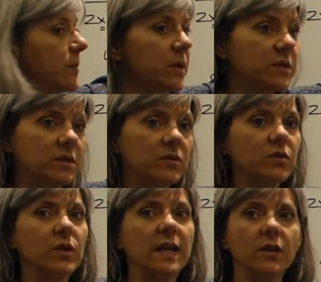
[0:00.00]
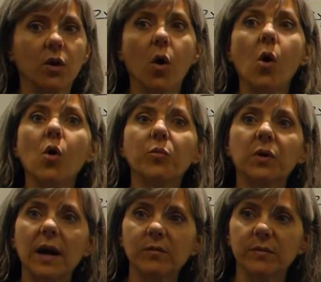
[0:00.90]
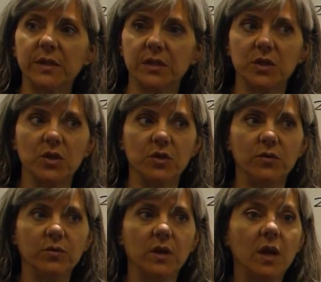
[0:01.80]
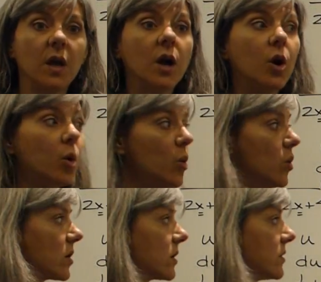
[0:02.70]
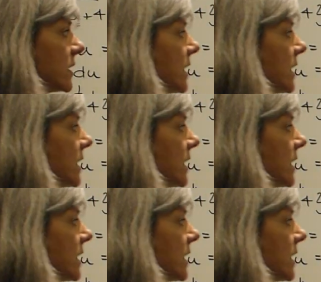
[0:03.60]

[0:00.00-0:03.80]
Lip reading: limits so that the whole problem is in u, or